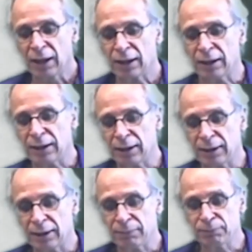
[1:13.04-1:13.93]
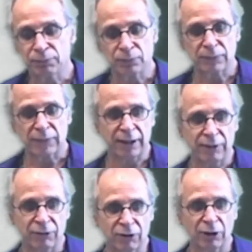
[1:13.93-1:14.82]

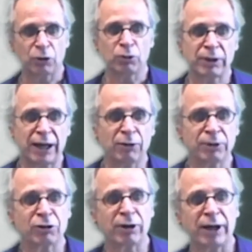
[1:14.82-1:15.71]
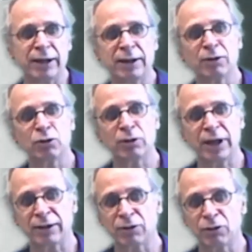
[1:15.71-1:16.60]
And so now we try to
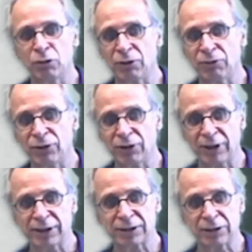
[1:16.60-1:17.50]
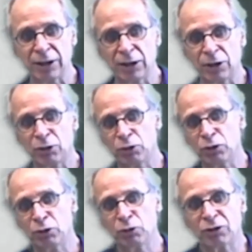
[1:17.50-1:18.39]
get to the physics, to
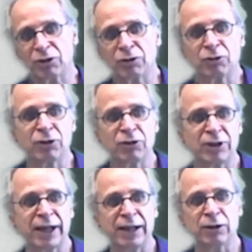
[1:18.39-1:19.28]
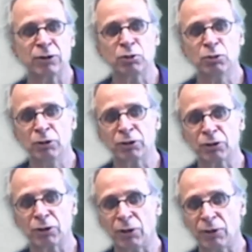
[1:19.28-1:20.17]
use the sophisticated tools
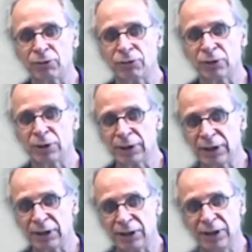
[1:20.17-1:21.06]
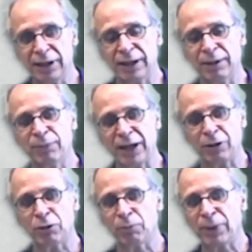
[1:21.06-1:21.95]
of TM and
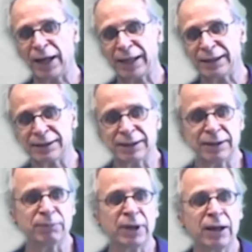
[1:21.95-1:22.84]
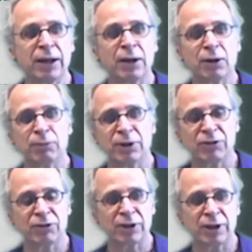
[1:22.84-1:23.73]
combine them
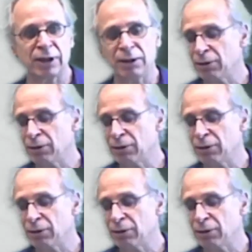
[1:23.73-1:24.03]
with the